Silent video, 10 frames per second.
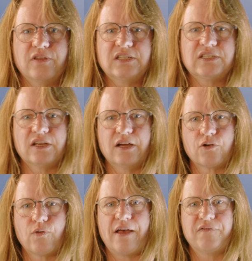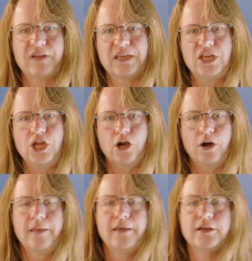this graphic
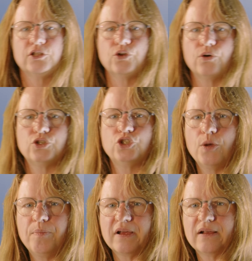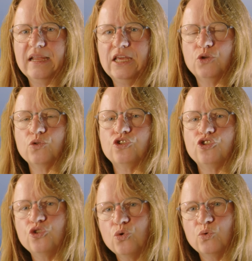here, so typically you
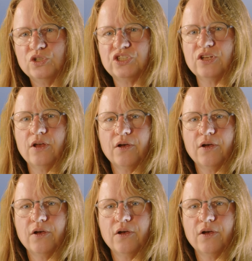choose